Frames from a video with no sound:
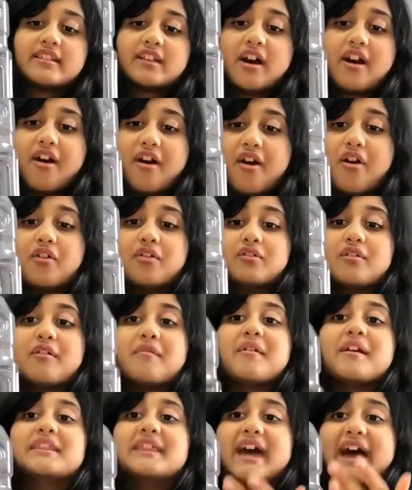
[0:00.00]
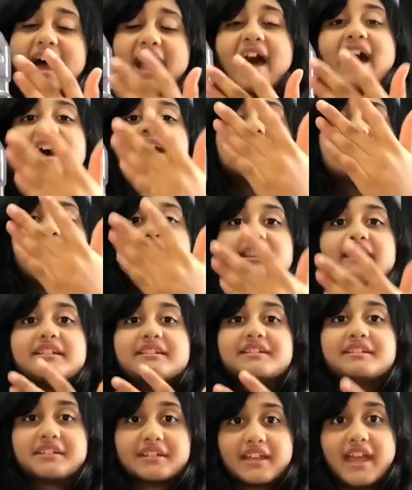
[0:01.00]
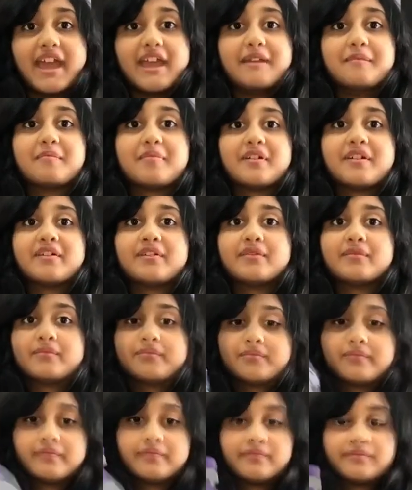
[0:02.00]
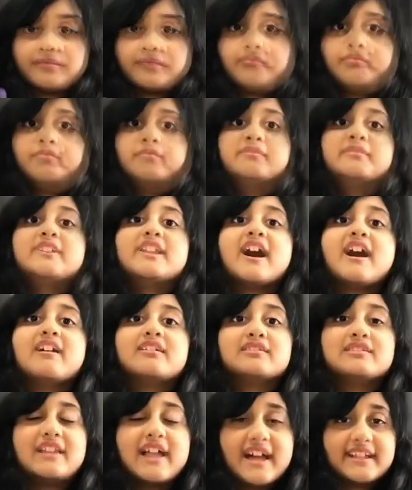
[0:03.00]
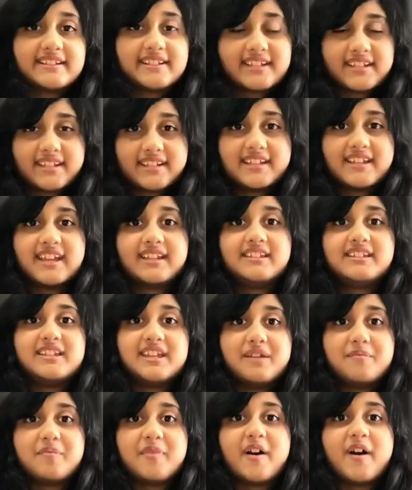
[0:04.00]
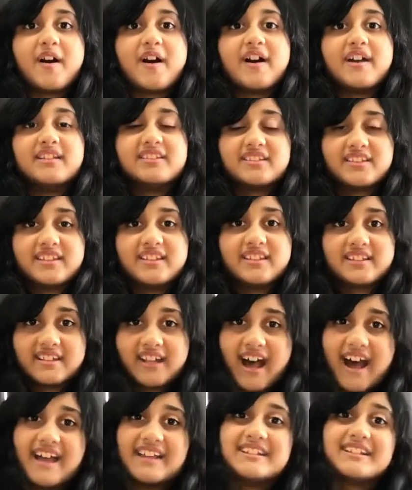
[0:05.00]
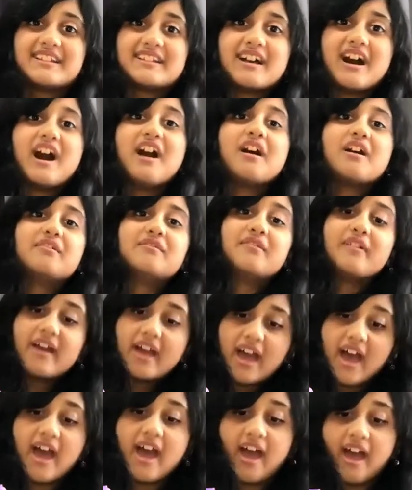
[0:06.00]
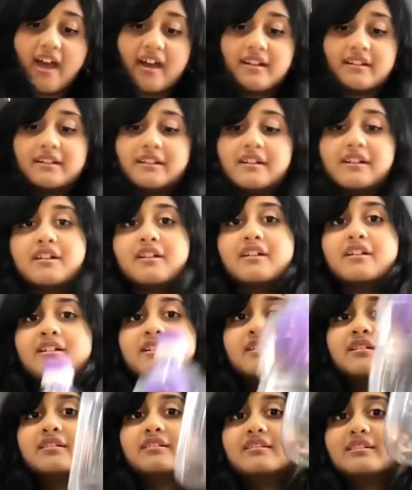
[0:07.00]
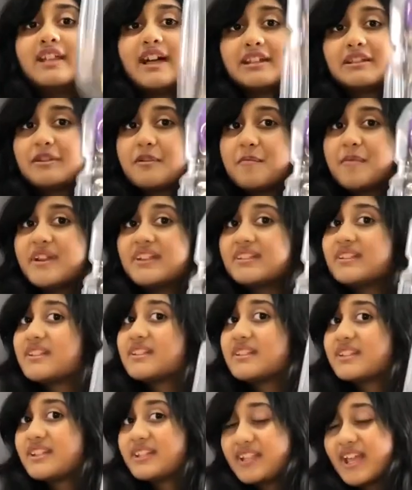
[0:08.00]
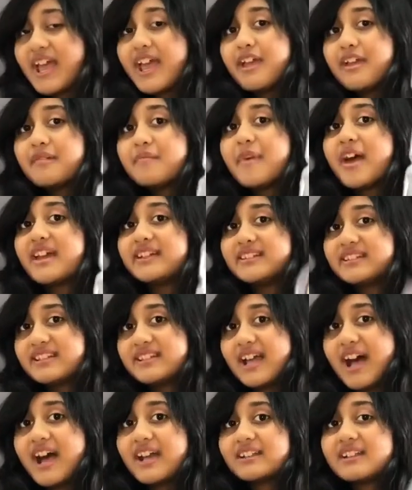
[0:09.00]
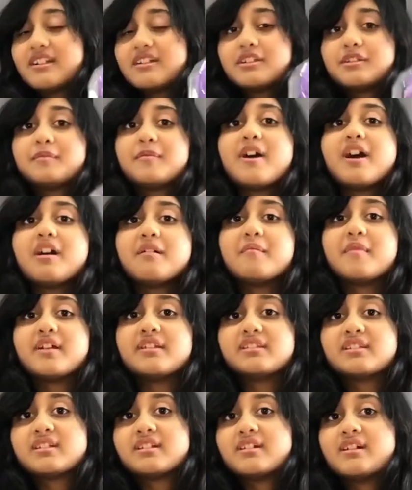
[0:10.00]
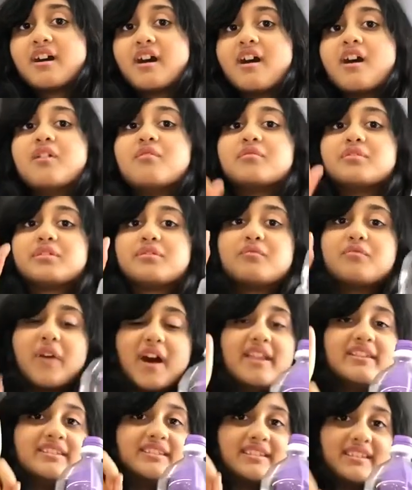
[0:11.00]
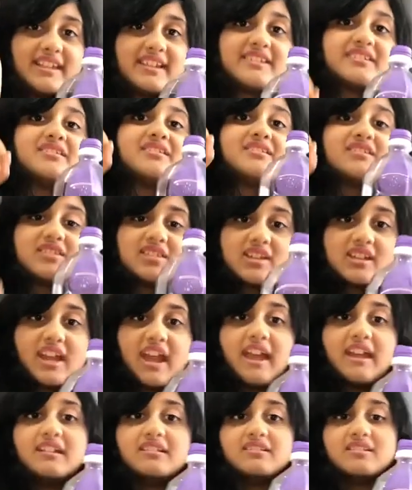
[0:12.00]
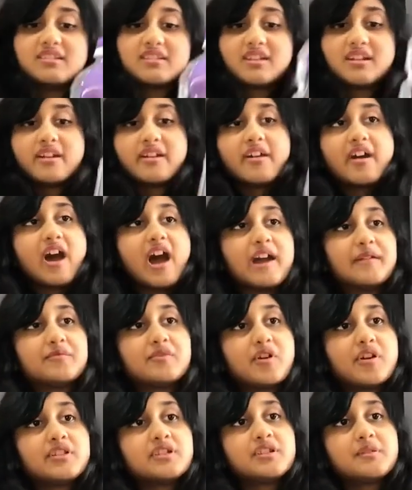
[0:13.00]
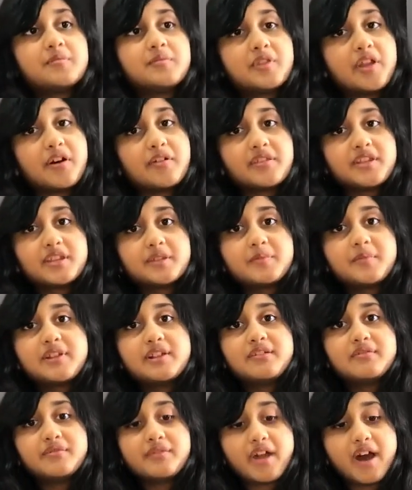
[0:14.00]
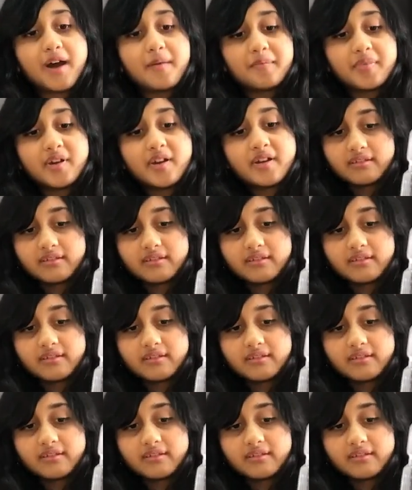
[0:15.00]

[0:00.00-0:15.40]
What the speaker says: a hole where the air can escape. Now let's dig deeper into the science of air. Let's repeat the same exact experiment with one little change. I'm going to blow this balloon up,